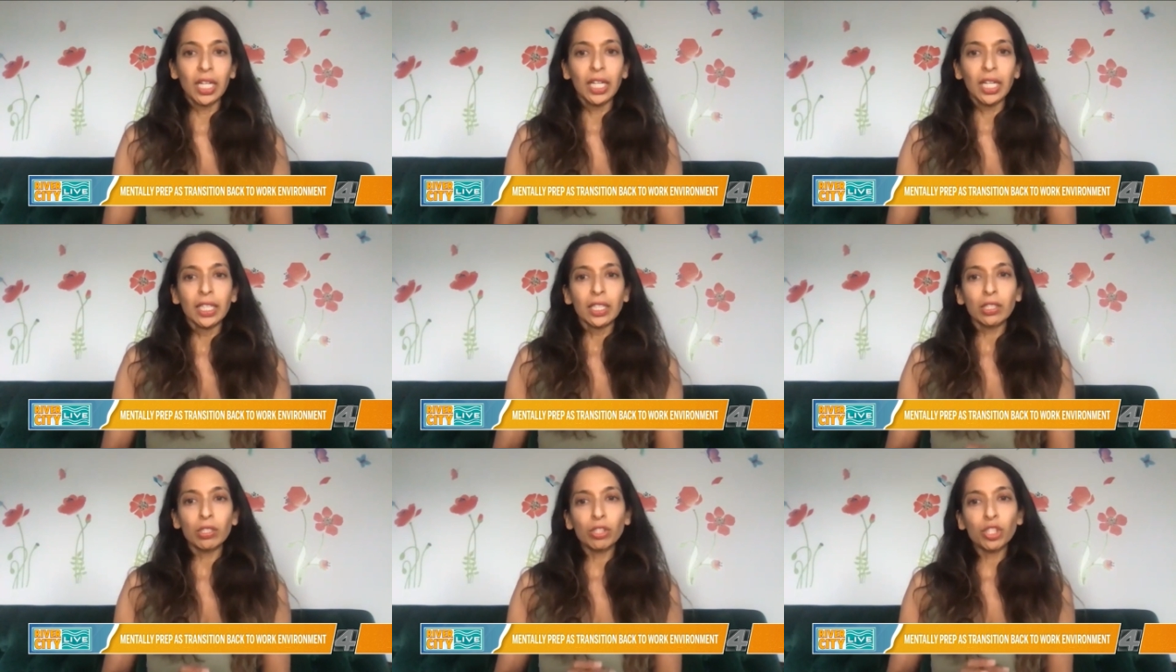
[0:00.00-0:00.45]

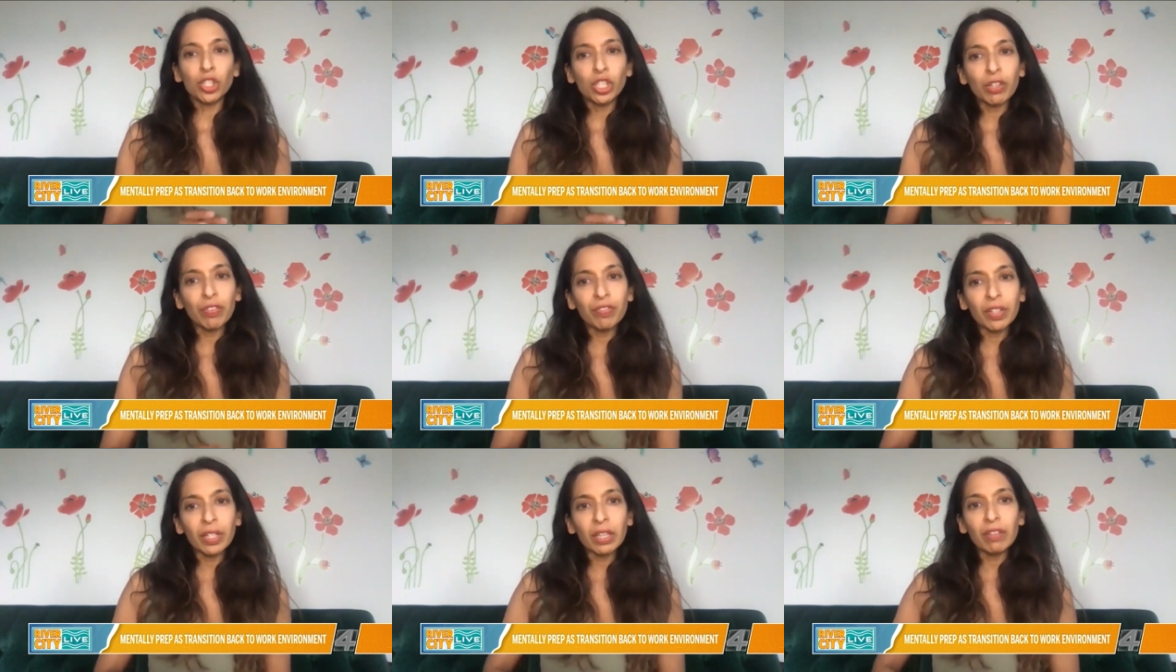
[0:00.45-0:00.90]
So
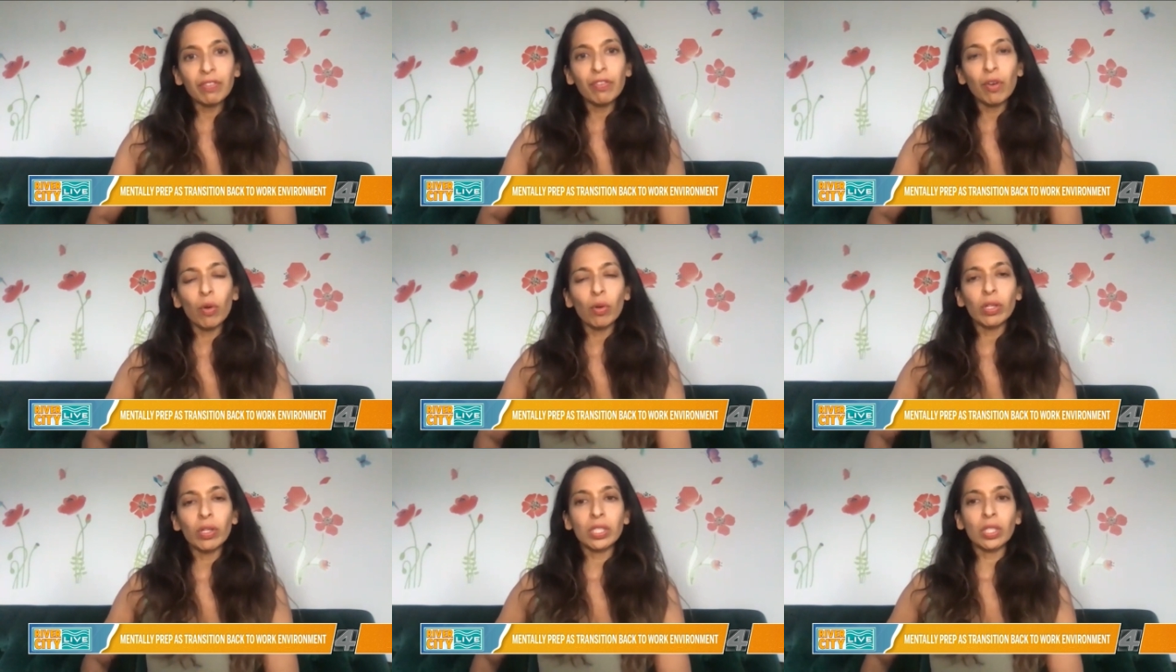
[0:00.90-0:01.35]
shifting the
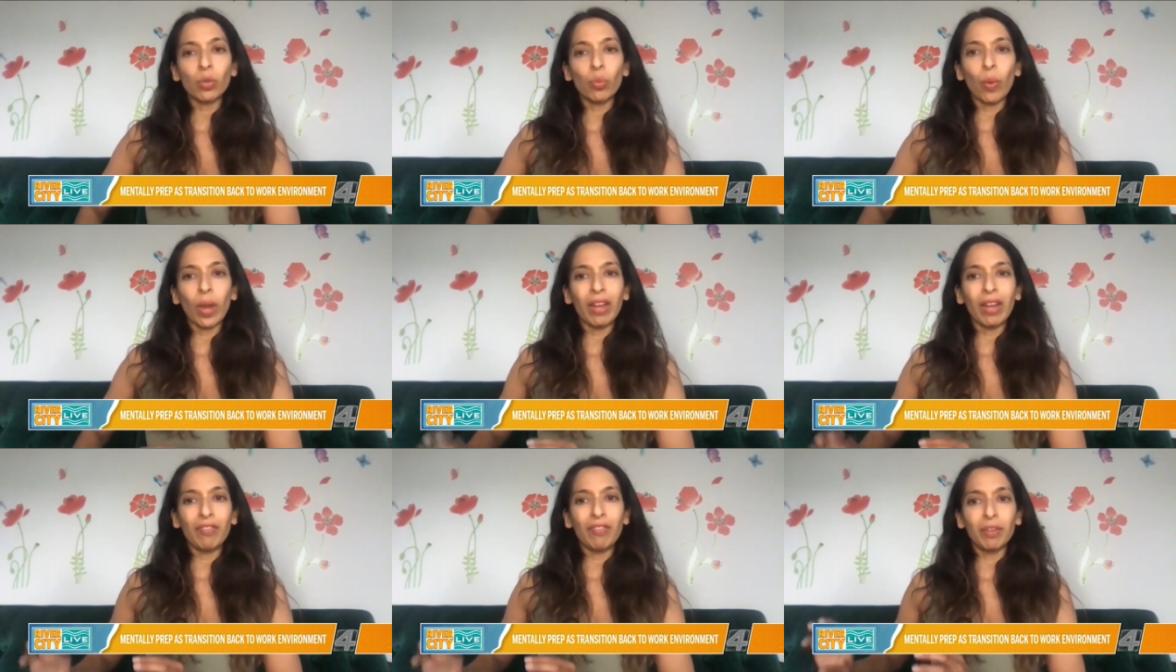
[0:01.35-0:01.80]
focus
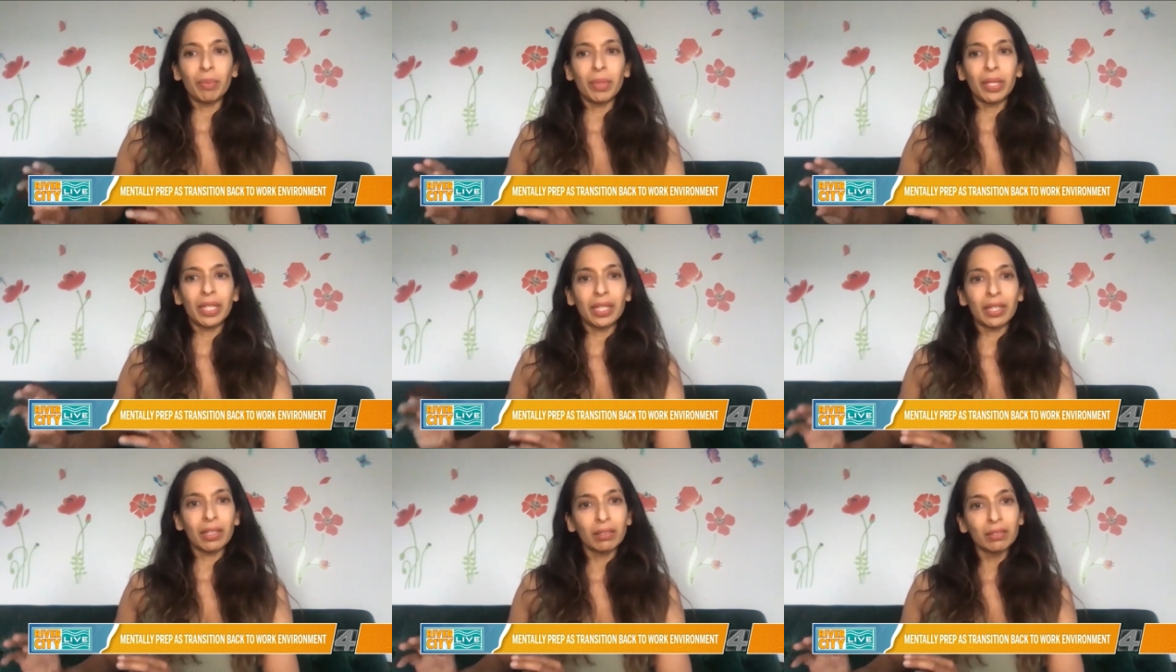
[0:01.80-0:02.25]
away from a
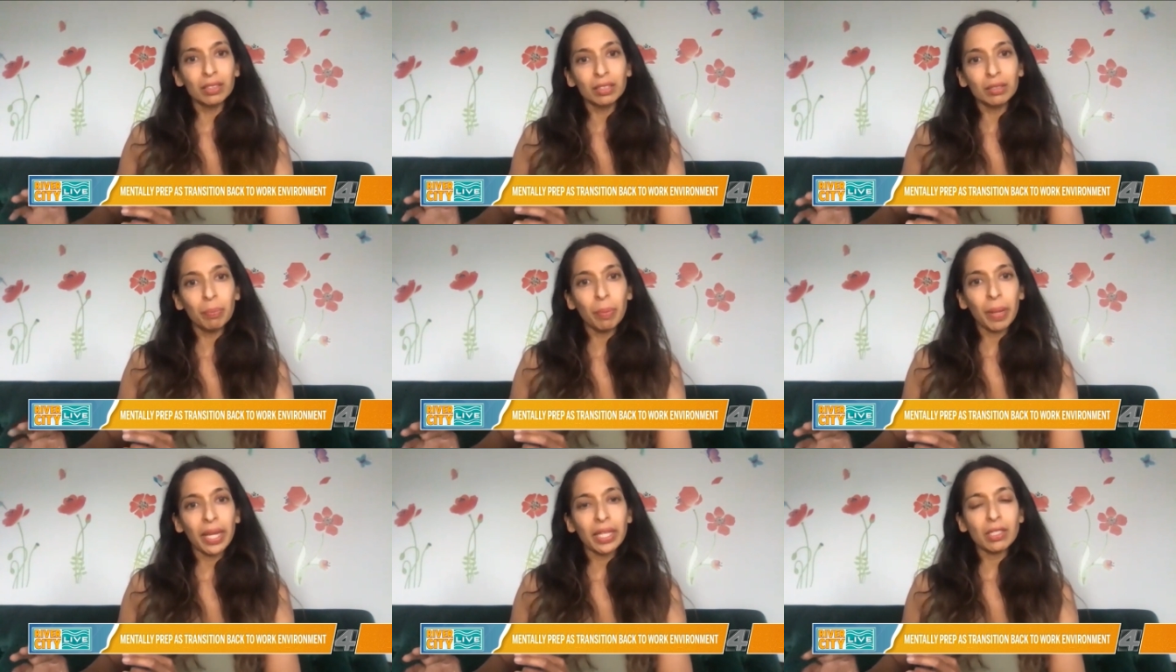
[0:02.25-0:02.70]

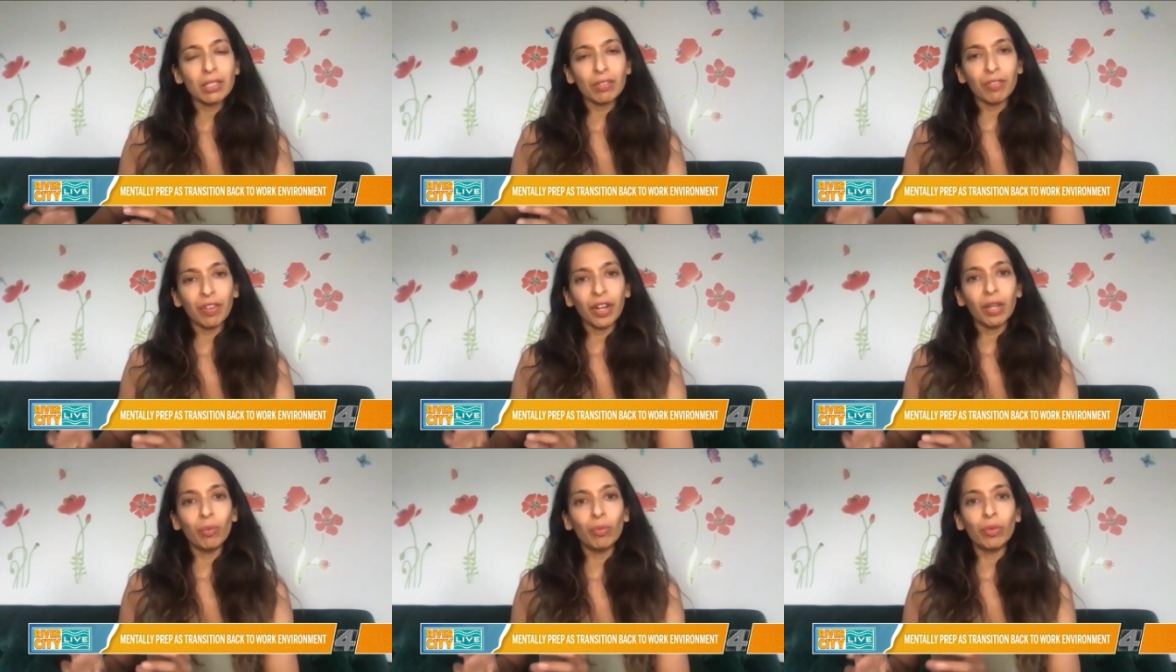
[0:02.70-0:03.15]
guilt-based
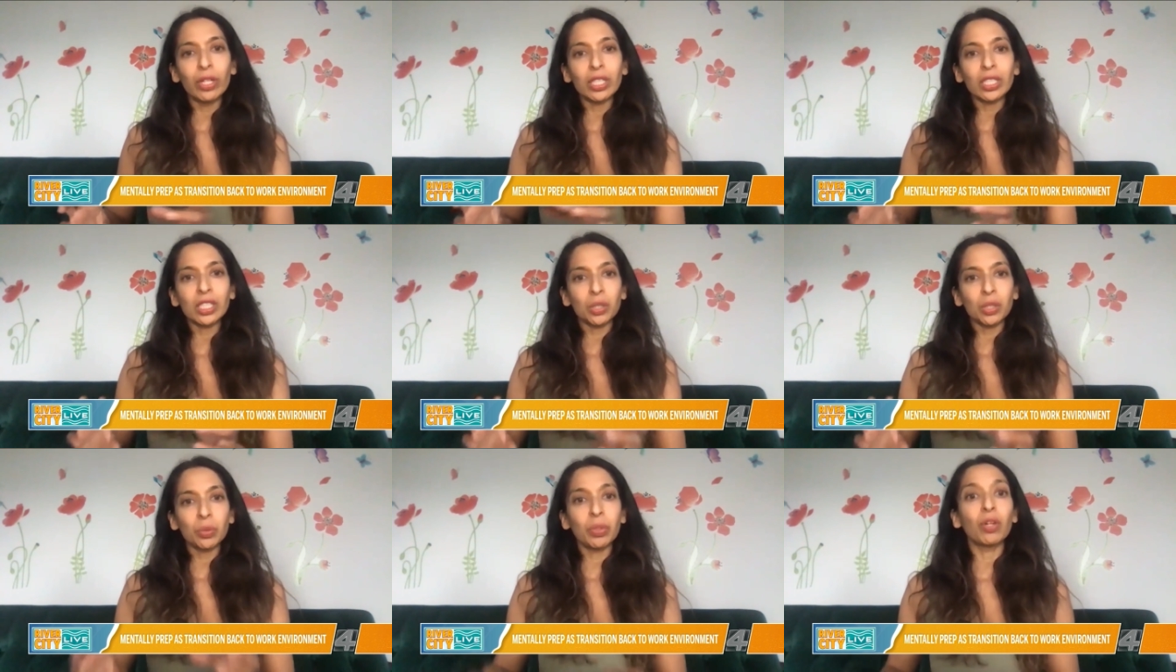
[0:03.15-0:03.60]
framework
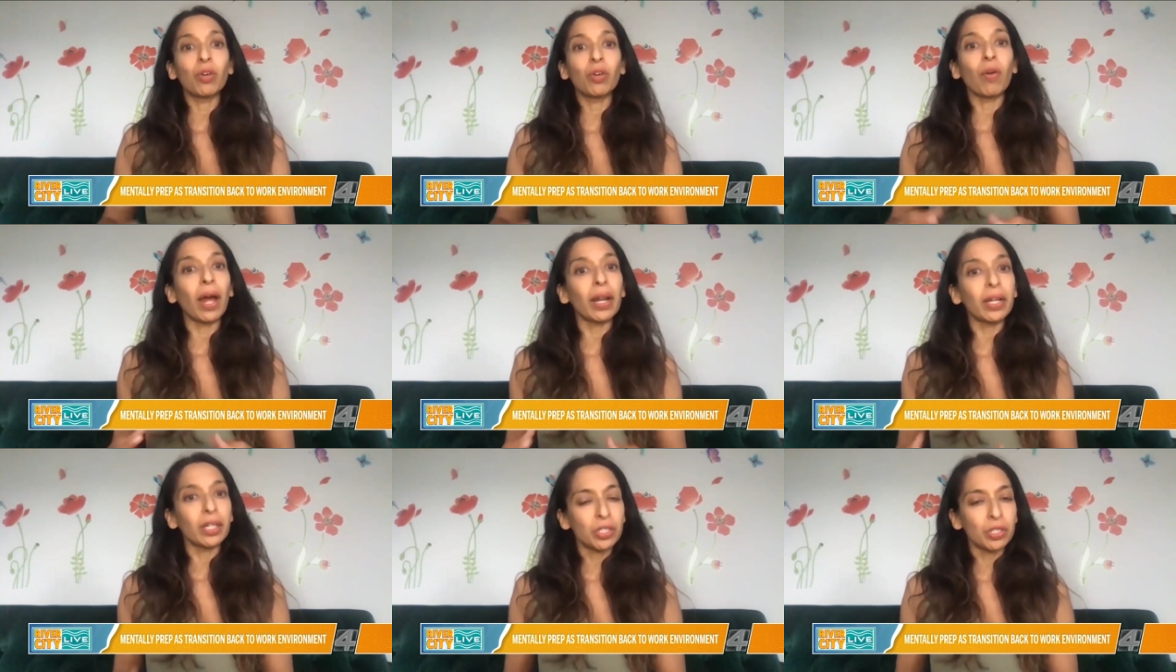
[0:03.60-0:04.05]
to a
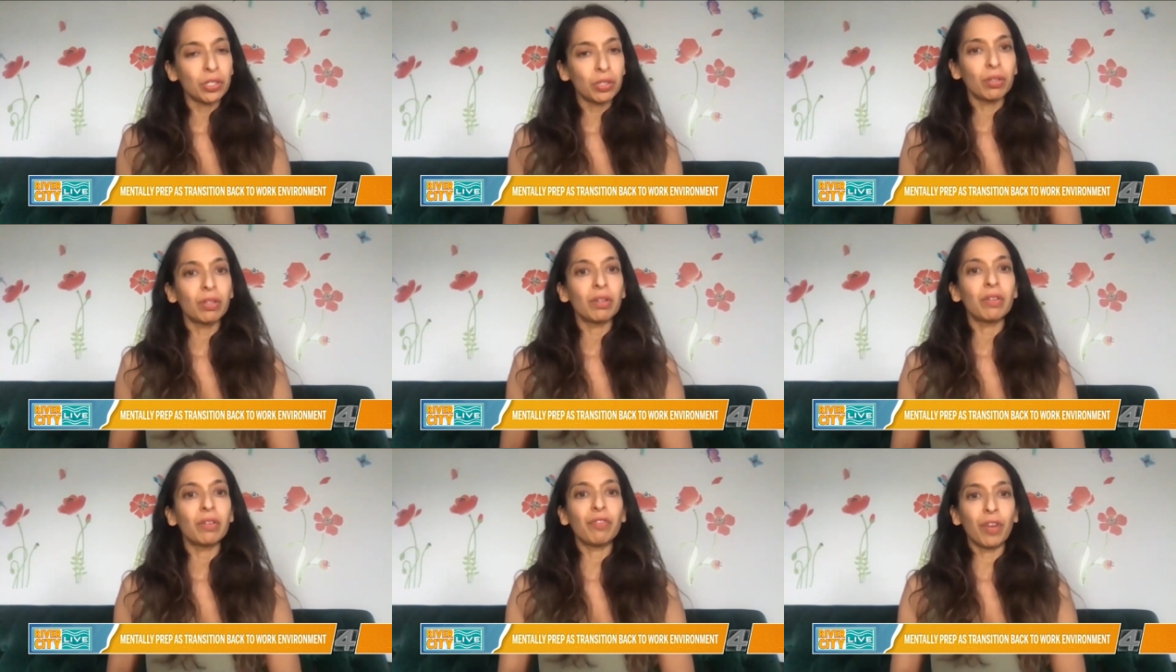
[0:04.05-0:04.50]
gratitude
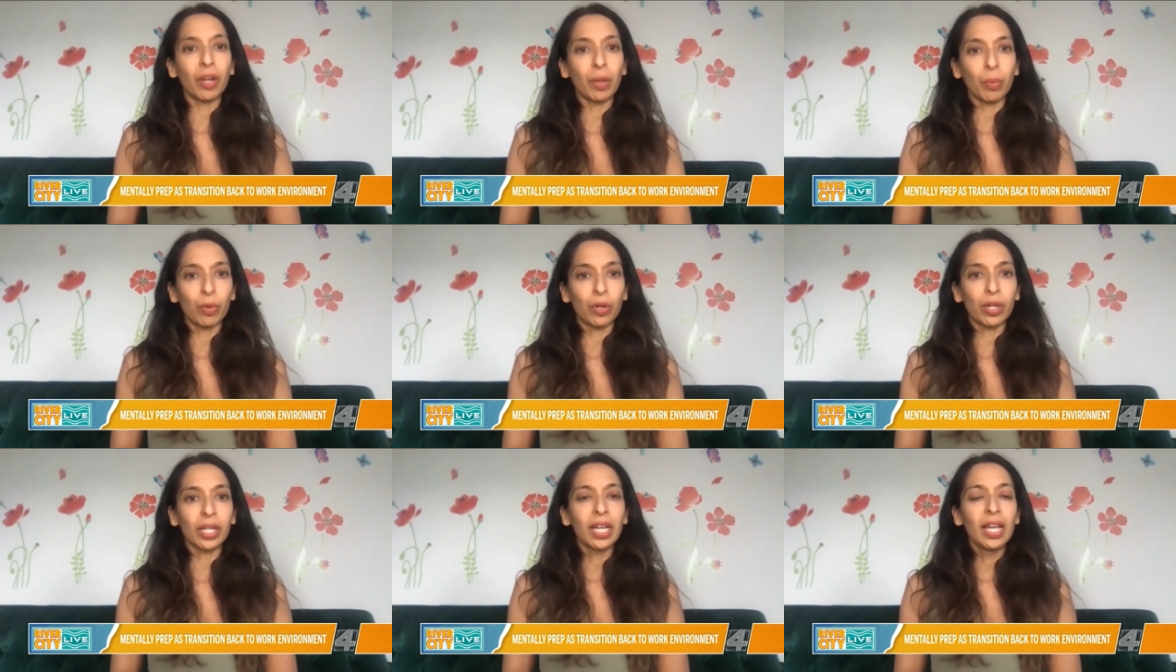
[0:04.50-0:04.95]

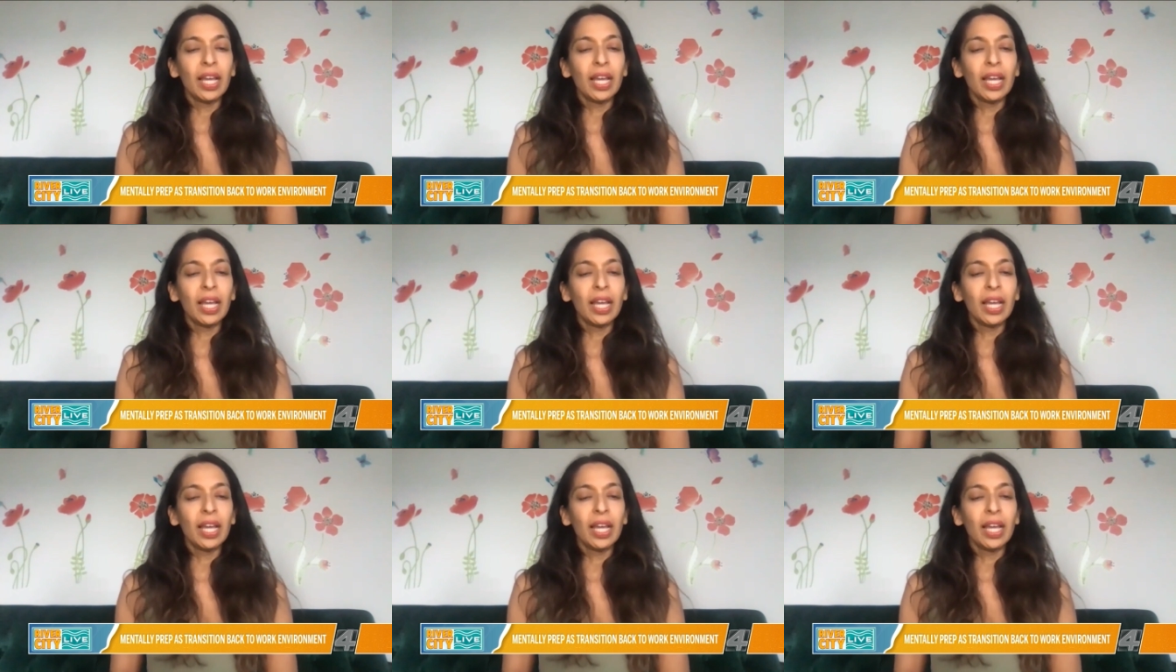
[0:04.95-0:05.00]
framework.